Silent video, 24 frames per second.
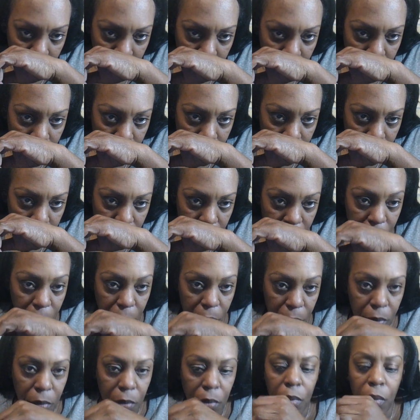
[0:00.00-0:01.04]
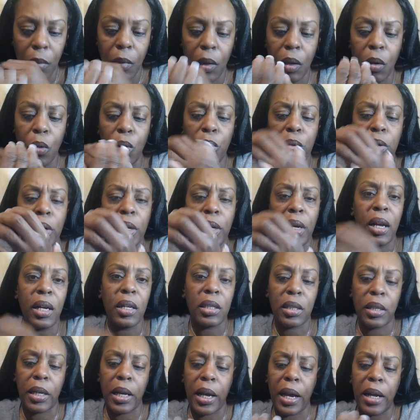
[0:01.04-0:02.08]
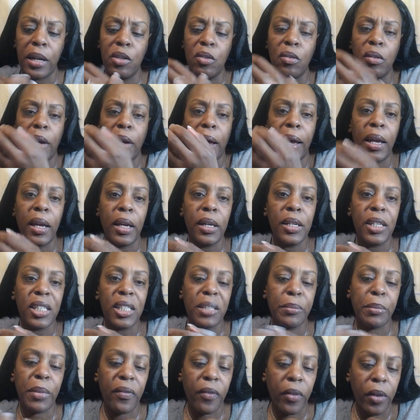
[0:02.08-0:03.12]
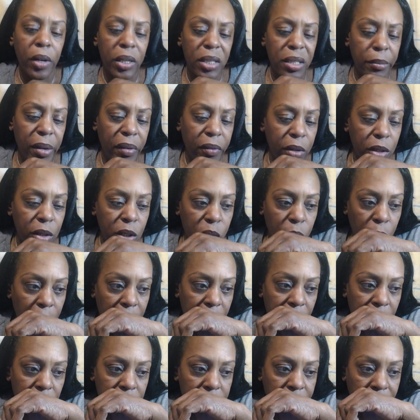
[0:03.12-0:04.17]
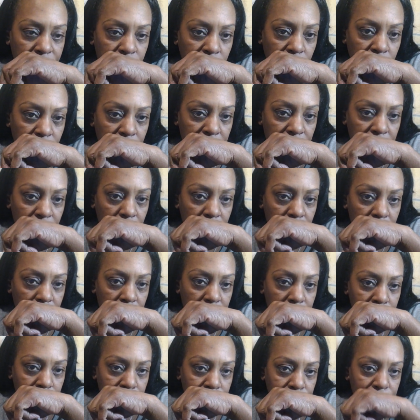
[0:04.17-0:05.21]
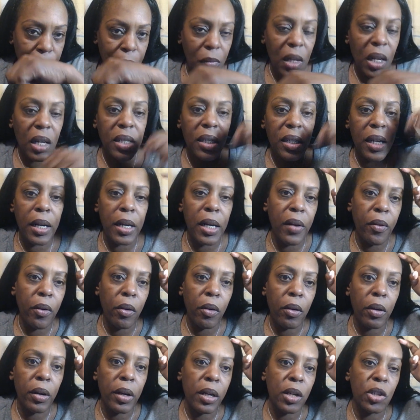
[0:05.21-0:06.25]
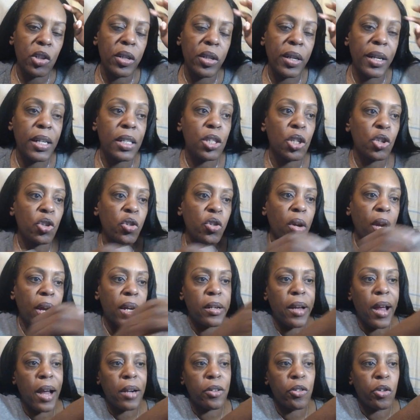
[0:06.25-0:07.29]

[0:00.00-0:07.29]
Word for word: Mm. Oh, yes, I do like it. This is my first time ever trying Dr. Teal's because I never get a chance to try Dr. Teal's.